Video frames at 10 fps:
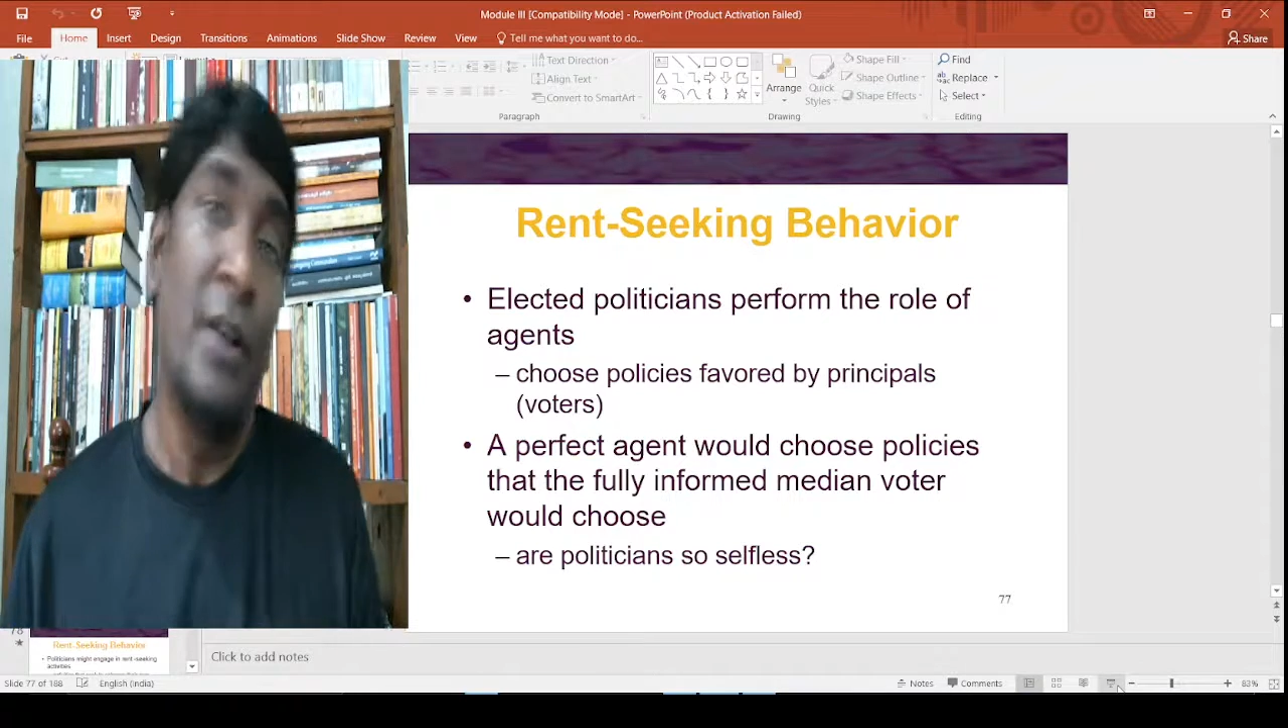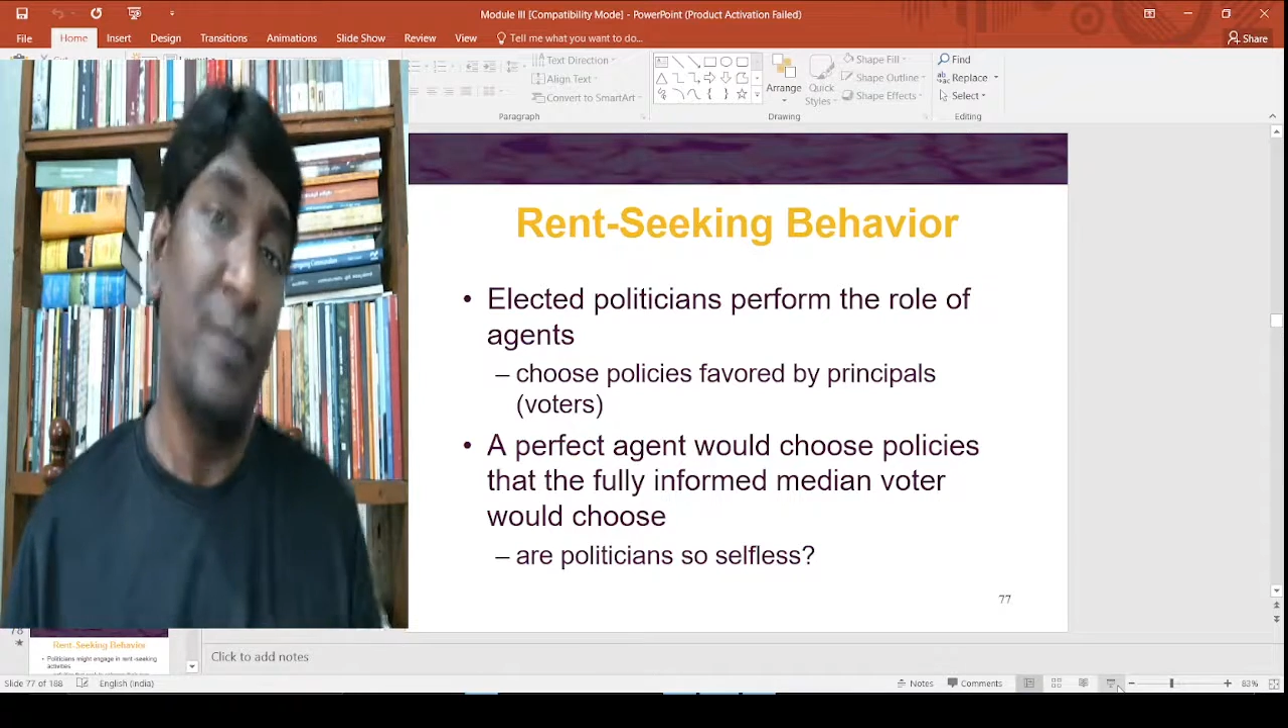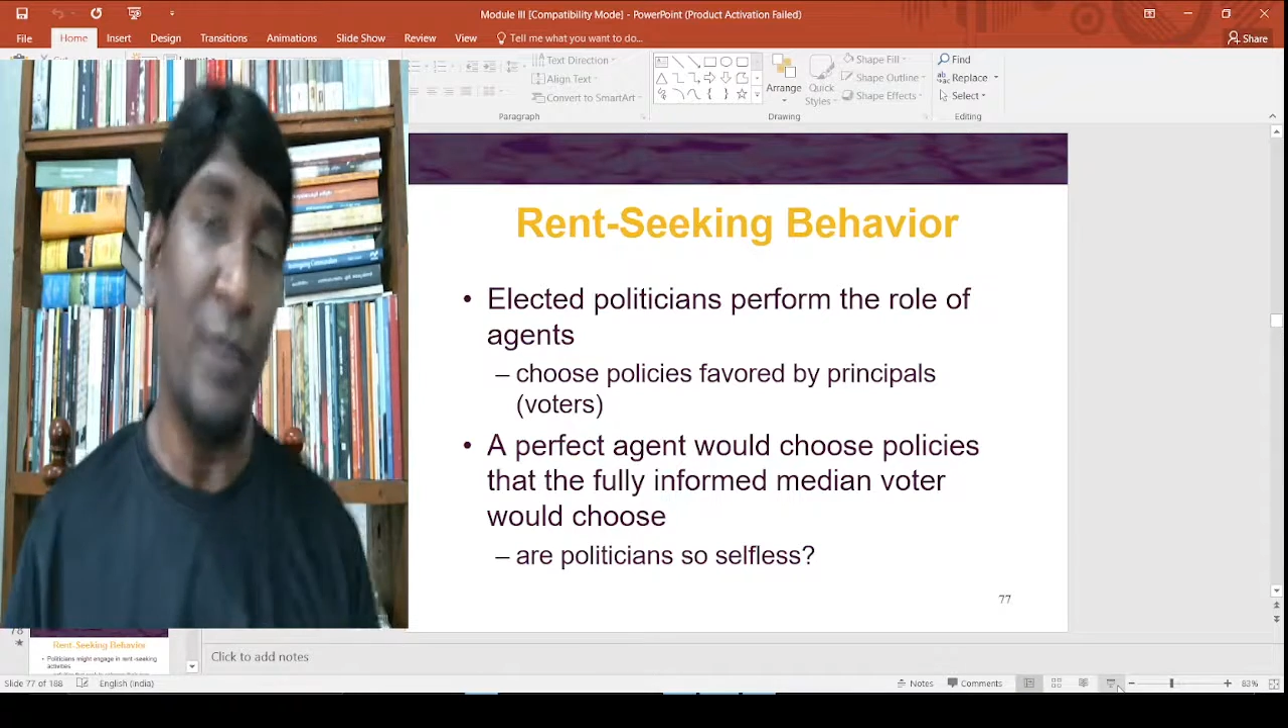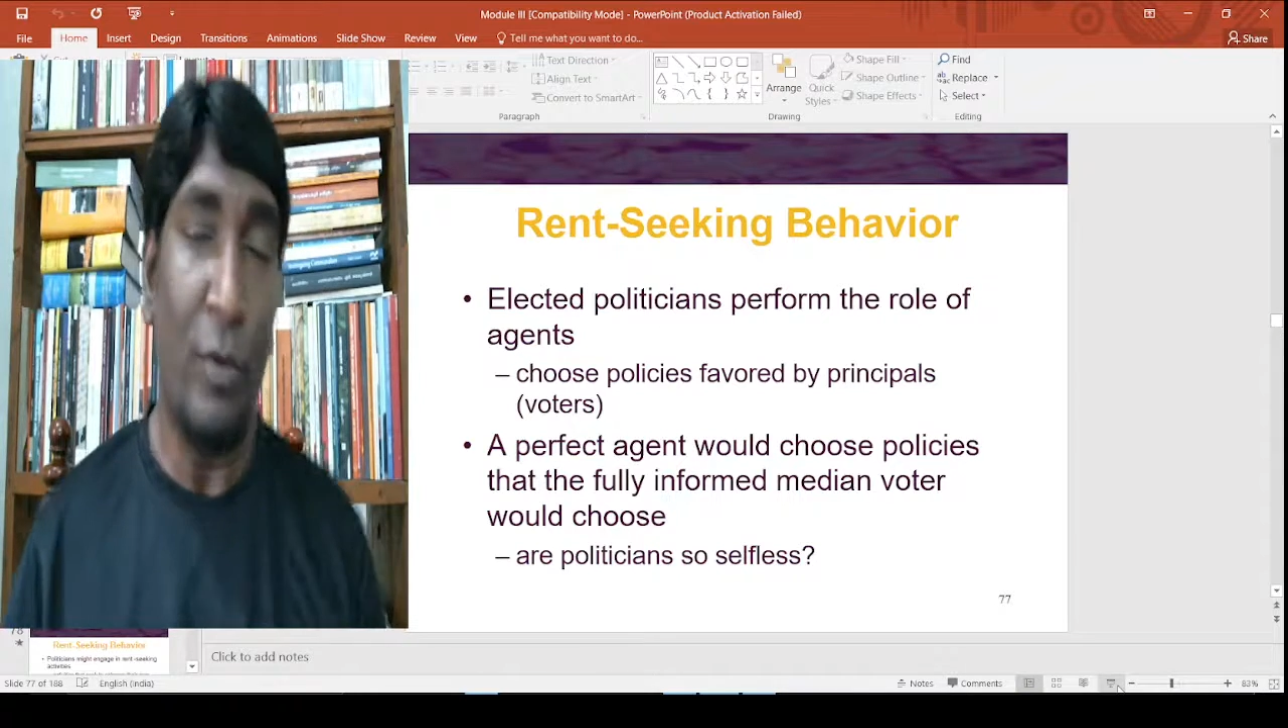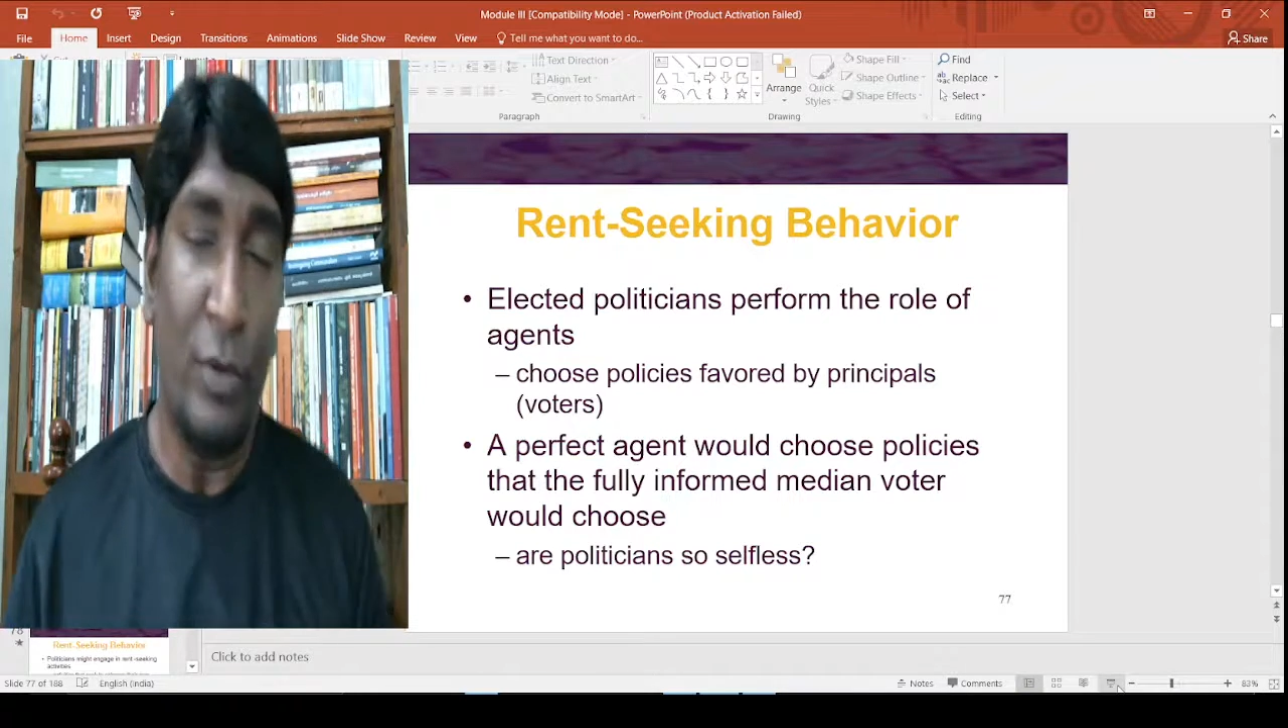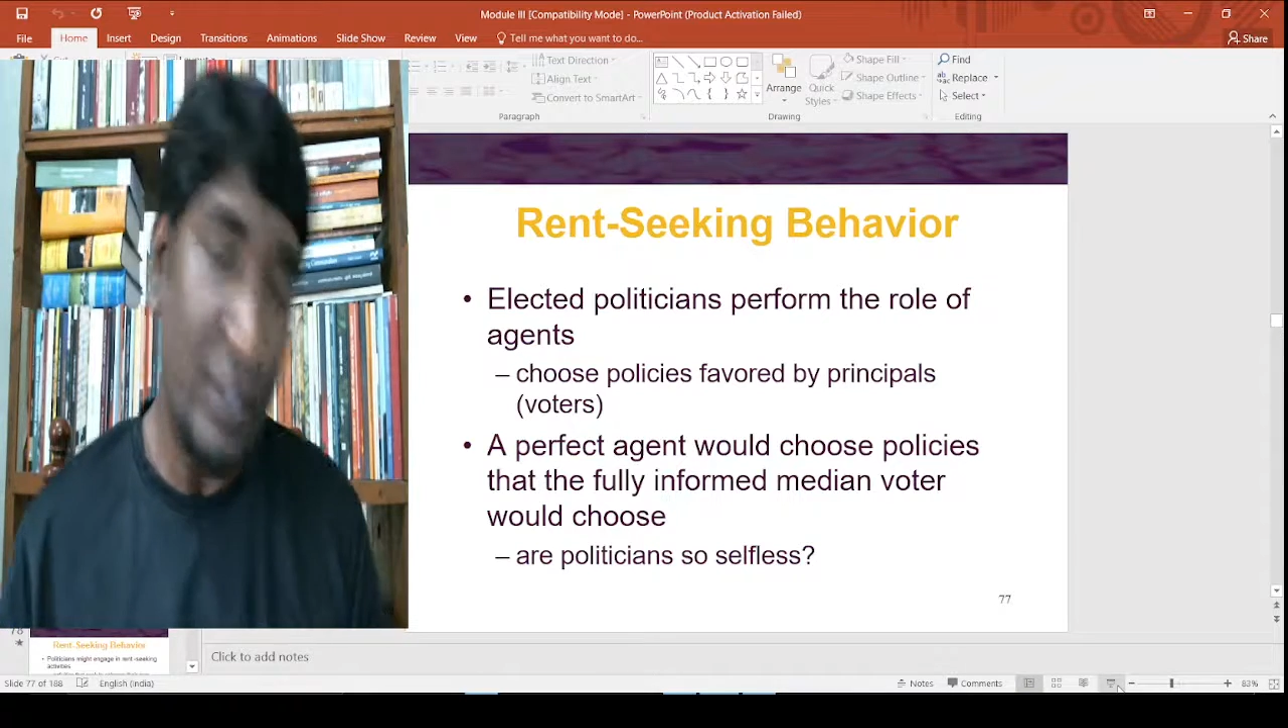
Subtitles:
now